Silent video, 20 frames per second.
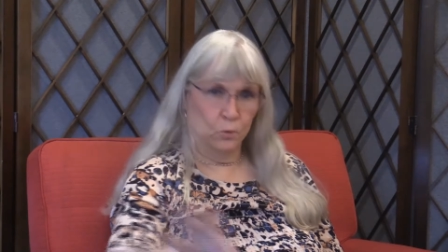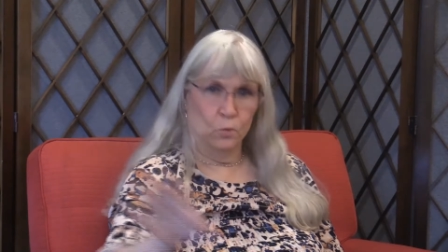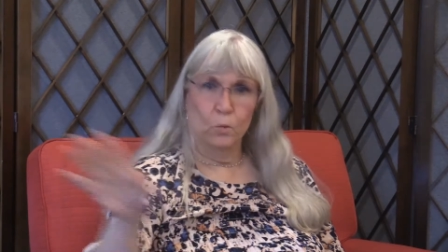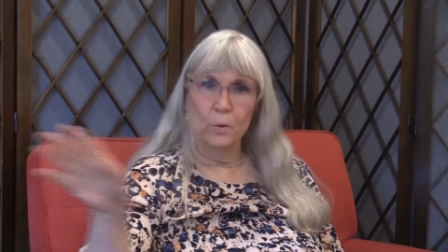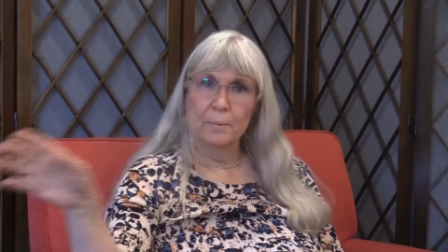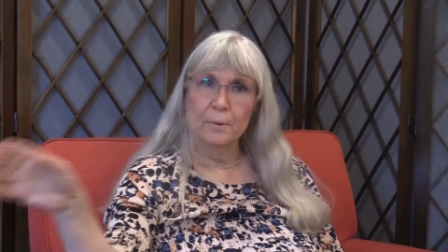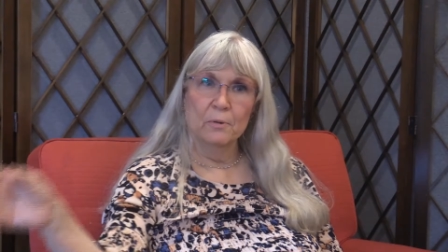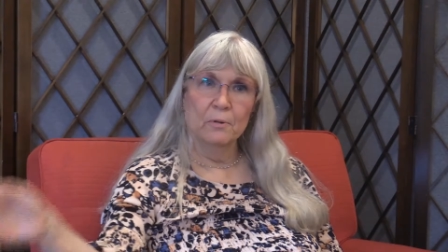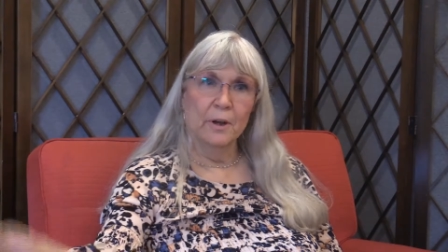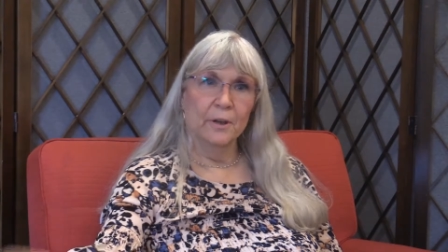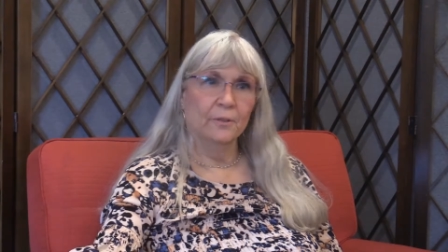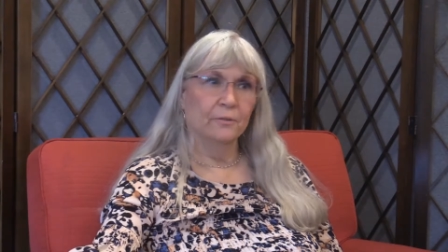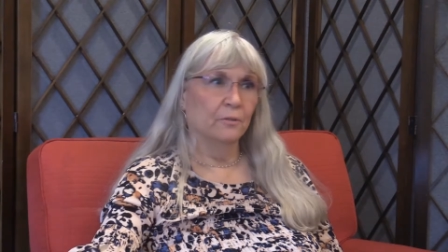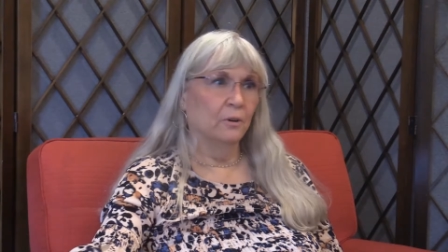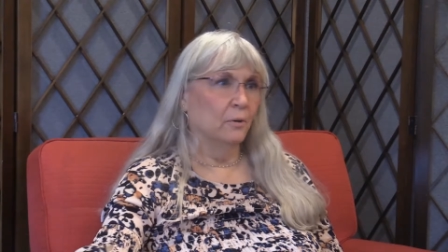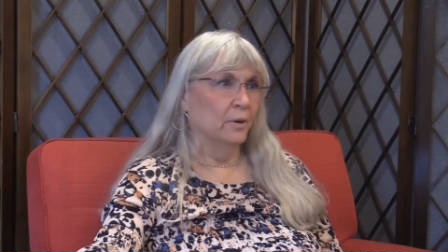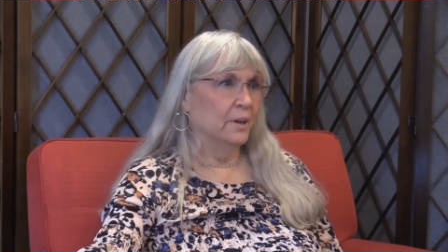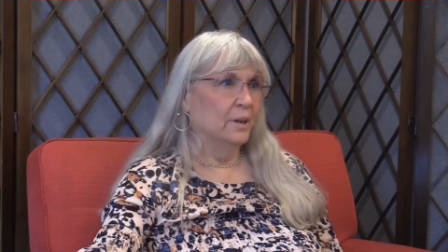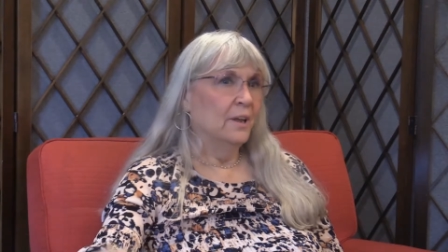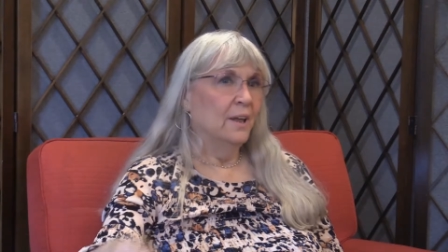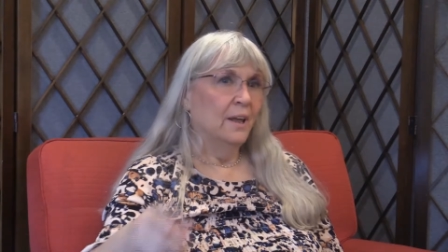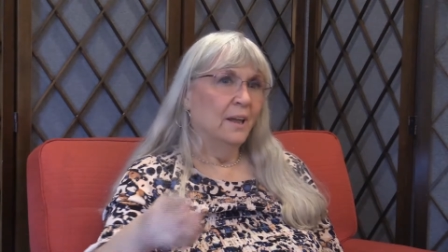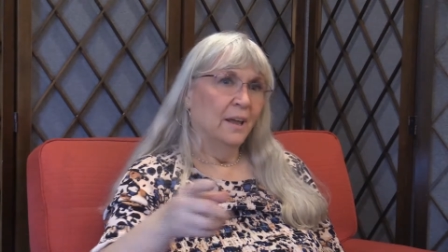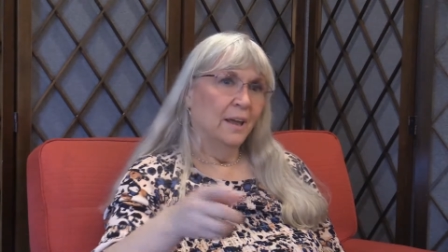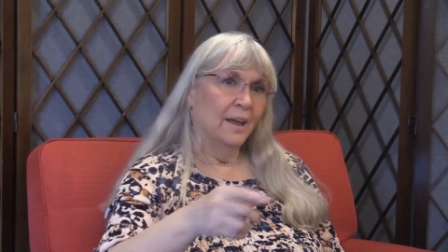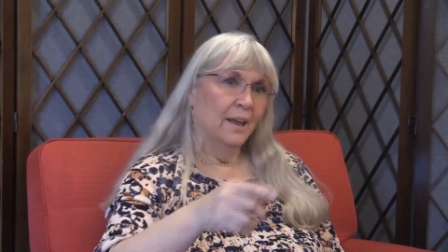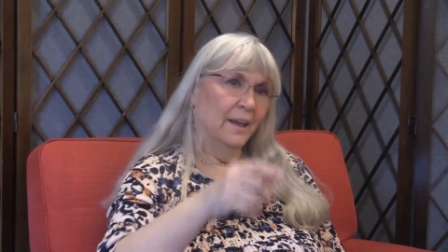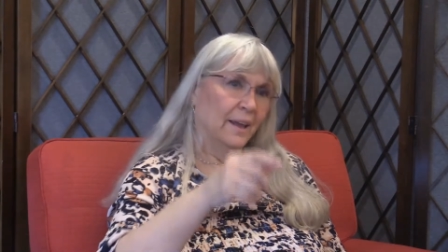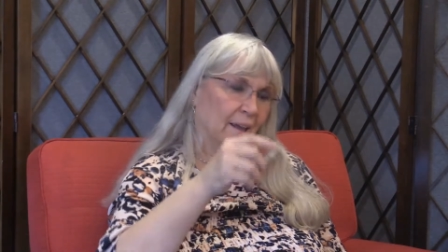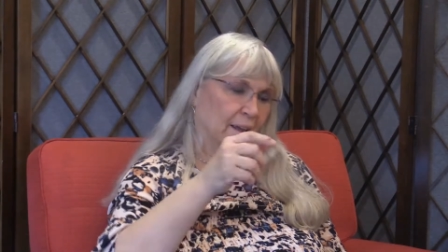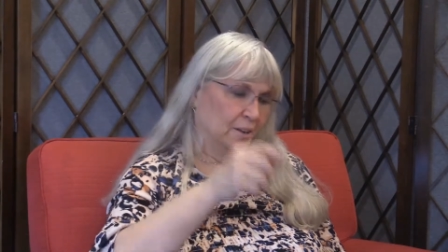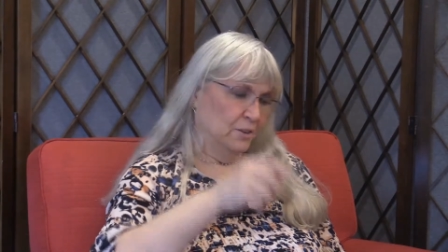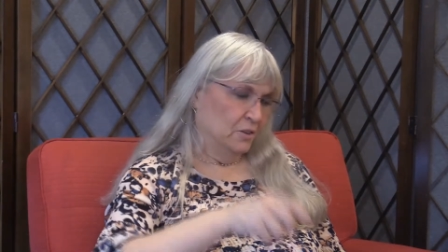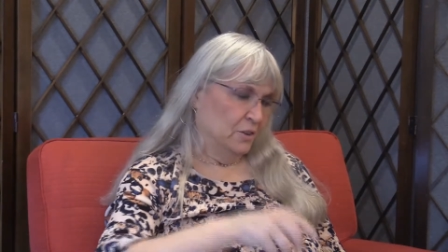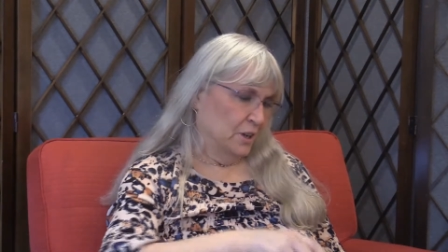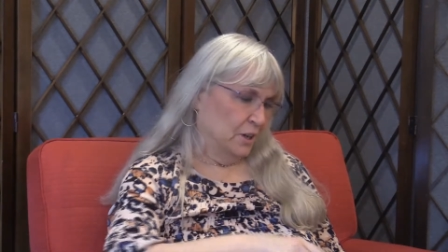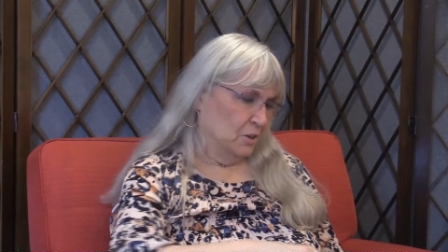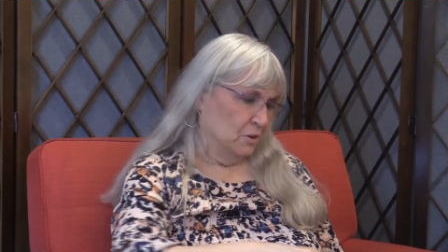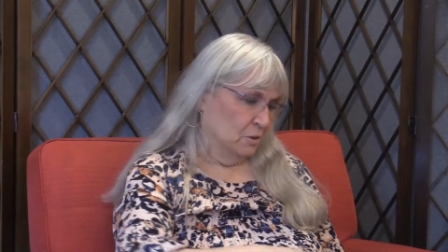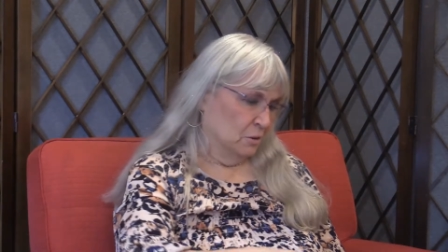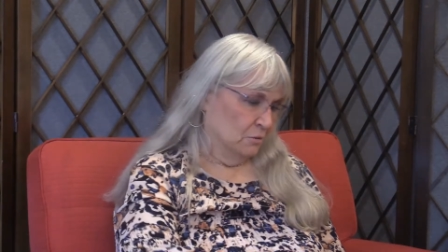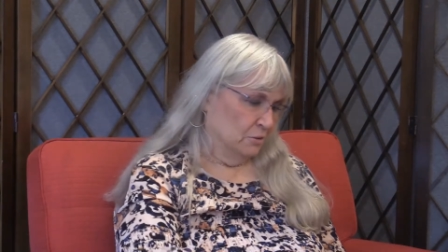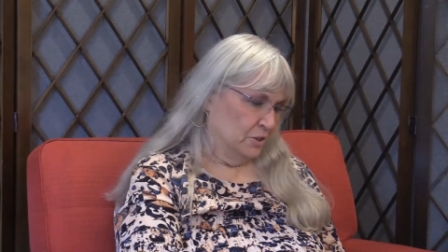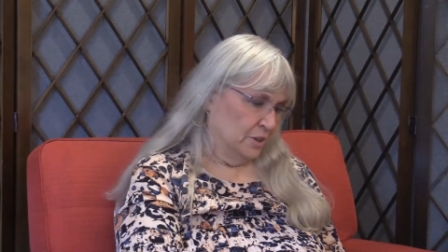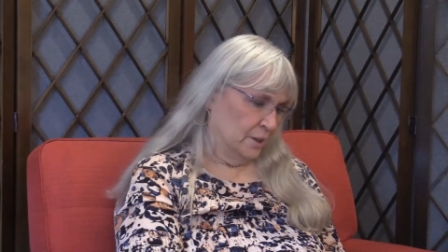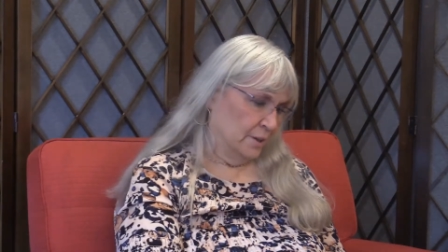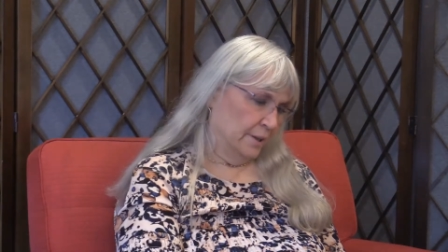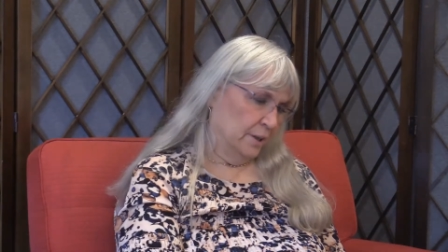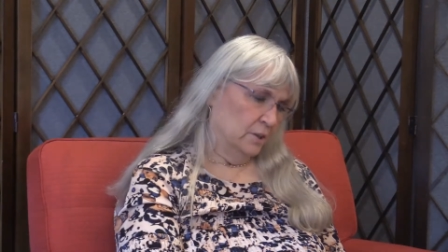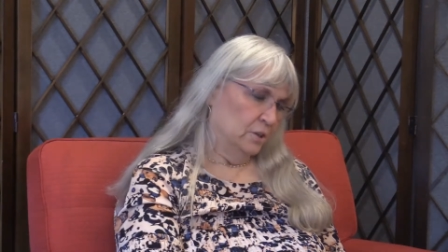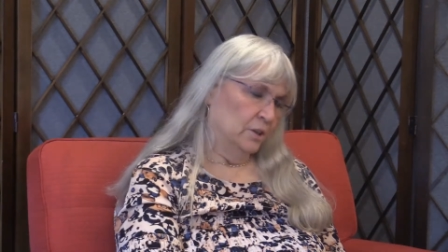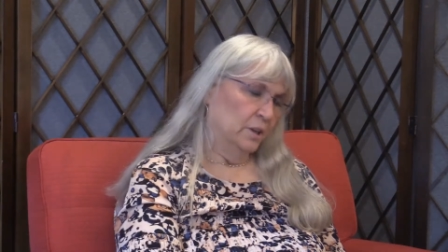whipping right through it, and you got your own child like,